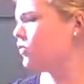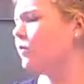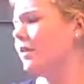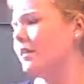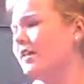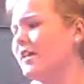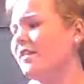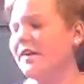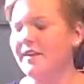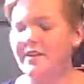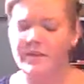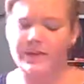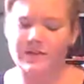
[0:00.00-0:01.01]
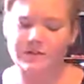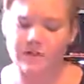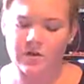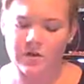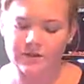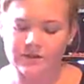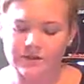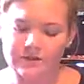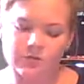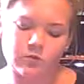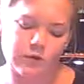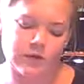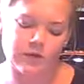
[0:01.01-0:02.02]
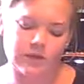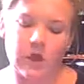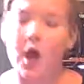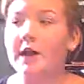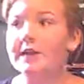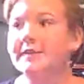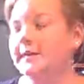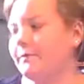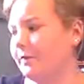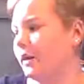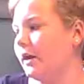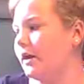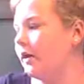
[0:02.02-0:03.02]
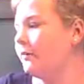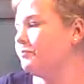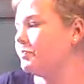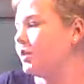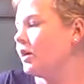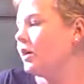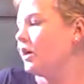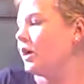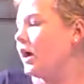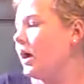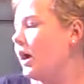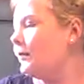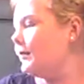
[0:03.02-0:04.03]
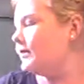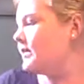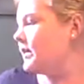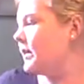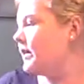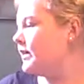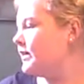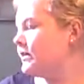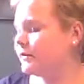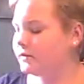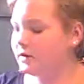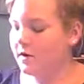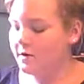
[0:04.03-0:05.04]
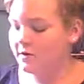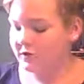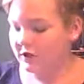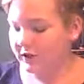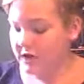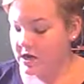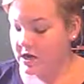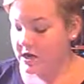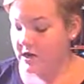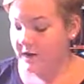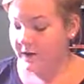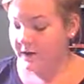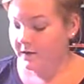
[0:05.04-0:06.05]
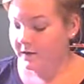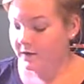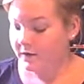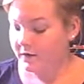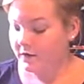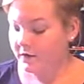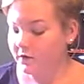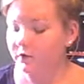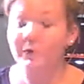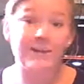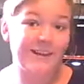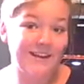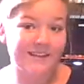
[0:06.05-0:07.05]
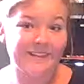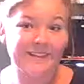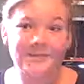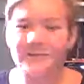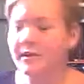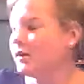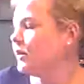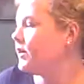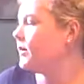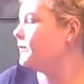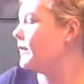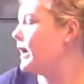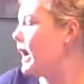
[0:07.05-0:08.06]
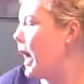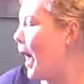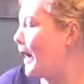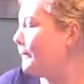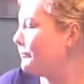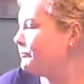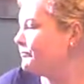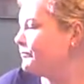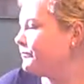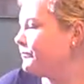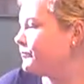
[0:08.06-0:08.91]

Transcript: 20th, I think it's August 20, August something, I know. Um, and today is July 29th. But, um,